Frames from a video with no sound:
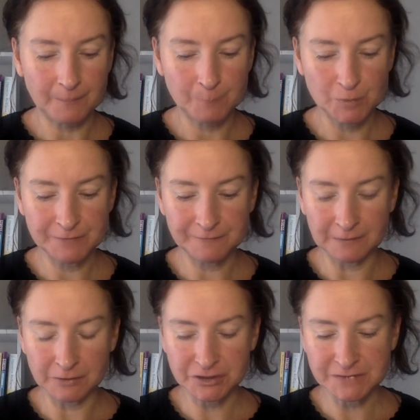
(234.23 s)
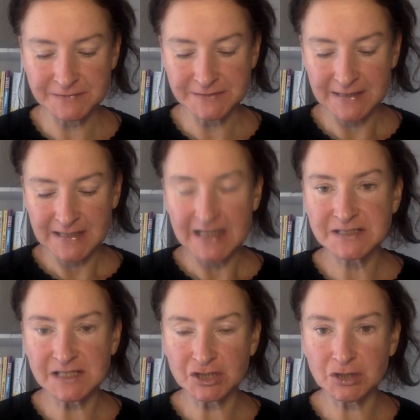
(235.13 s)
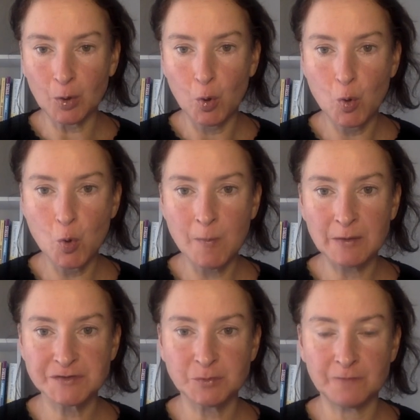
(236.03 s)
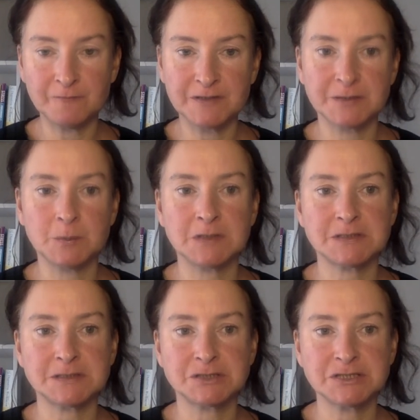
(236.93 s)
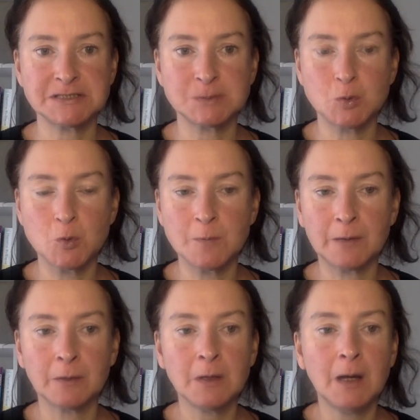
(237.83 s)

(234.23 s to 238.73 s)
body functions. And it's actually a hormone, it's not a vitamin as such, it is a hormone.